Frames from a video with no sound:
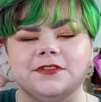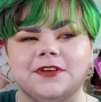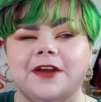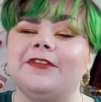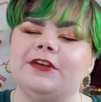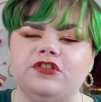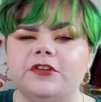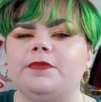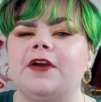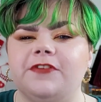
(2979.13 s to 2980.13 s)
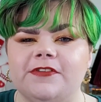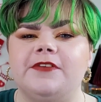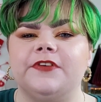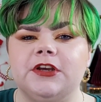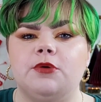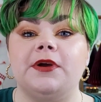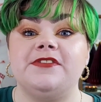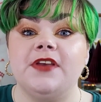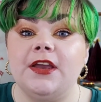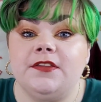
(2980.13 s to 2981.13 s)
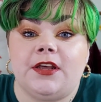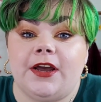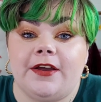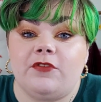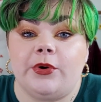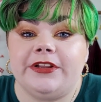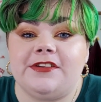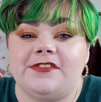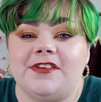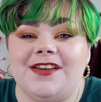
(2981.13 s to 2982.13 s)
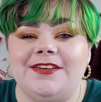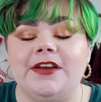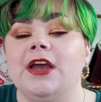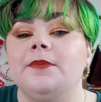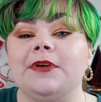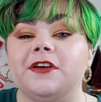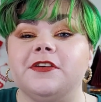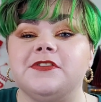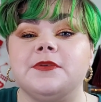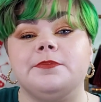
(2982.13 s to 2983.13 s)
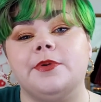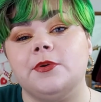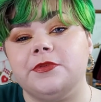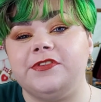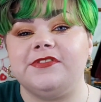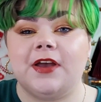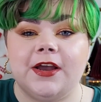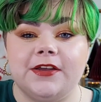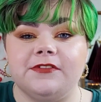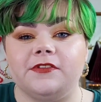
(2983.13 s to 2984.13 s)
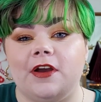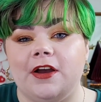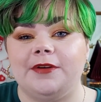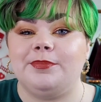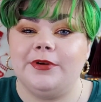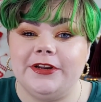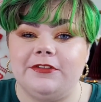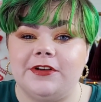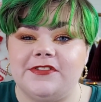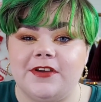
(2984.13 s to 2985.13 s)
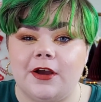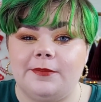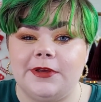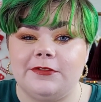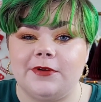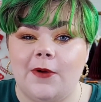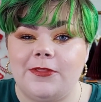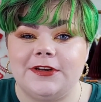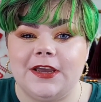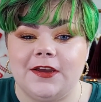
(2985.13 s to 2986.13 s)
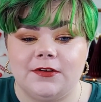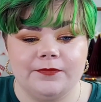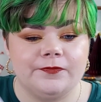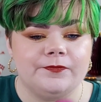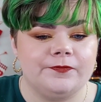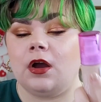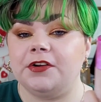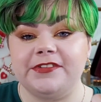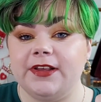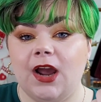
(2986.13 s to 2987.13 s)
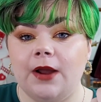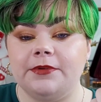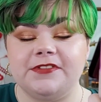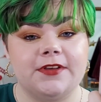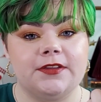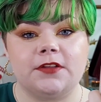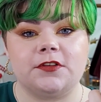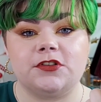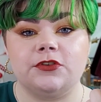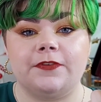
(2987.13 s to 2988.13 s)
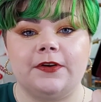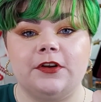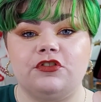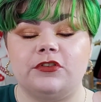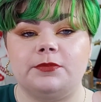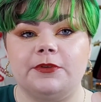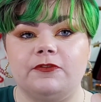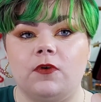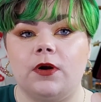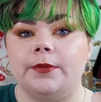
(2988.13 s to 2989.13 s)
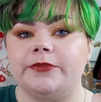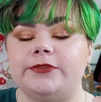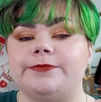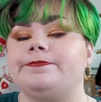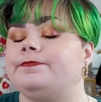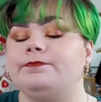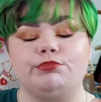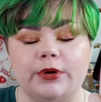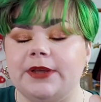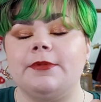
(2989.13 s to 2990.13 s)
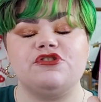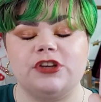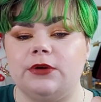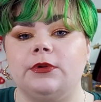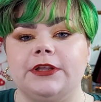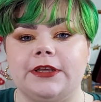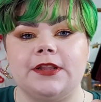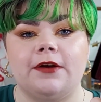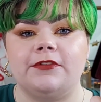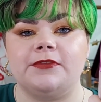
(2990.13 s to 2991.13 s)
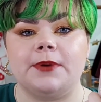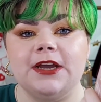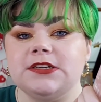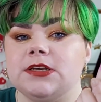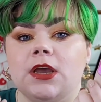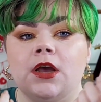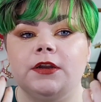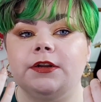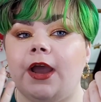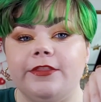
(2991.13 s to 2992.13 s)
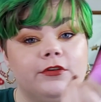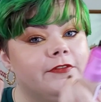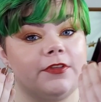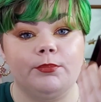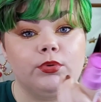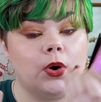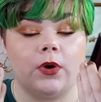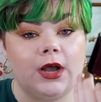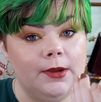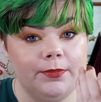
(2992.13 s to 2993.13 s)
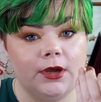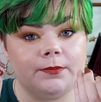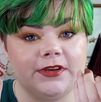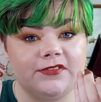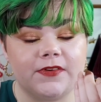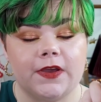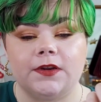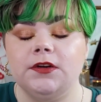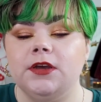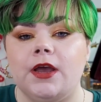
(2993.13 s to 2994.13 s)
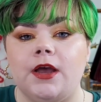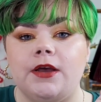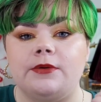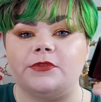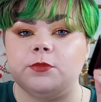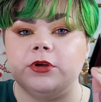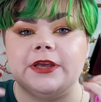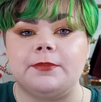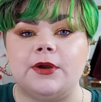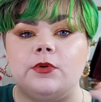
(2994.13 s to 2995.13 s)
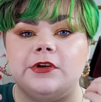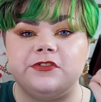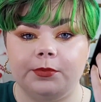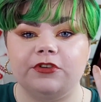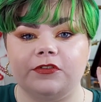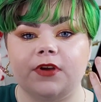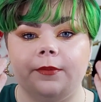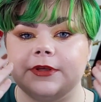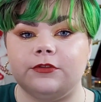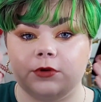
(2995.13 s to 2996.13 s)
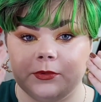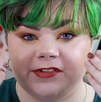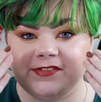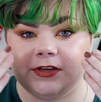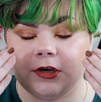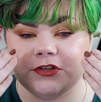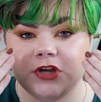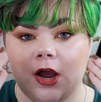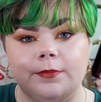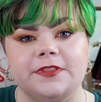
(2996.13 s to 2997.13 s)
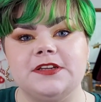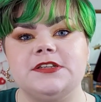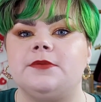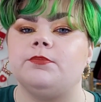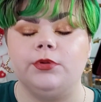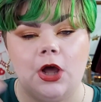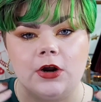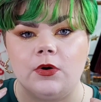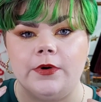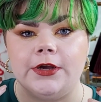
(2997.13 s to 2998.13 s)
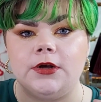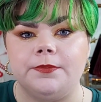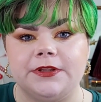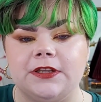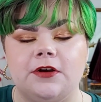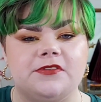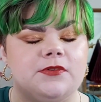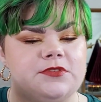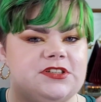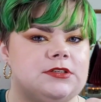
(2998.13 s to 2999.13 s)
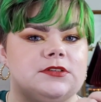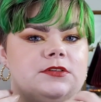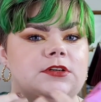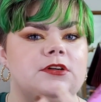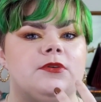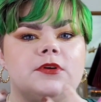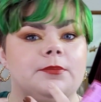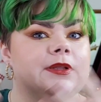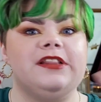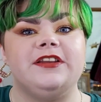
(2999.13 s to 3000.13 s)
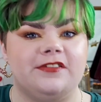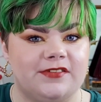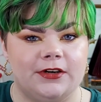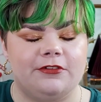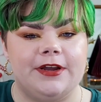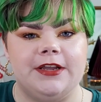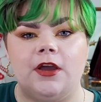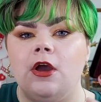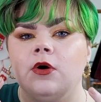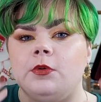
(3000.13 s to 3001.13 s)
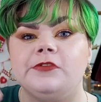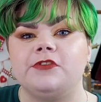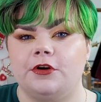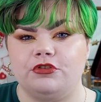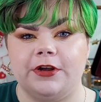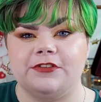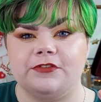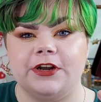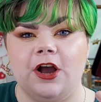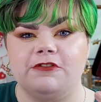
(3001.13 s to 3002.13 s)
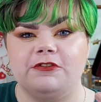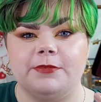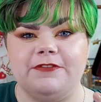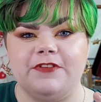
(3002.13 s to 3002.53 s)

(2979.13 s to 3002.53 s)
I really should have prefaced the video by saying that I have oily skin because both sides got pretty greasy on me throughout the day. Honestly, I would say that the two foundations performed pretty much equally in that respect. Neither of them broke up on my skin. It was more like my oils were just coming through and sitting on top. They didn't block oil, but they also didn't, completely disintegrate or start transferring off of my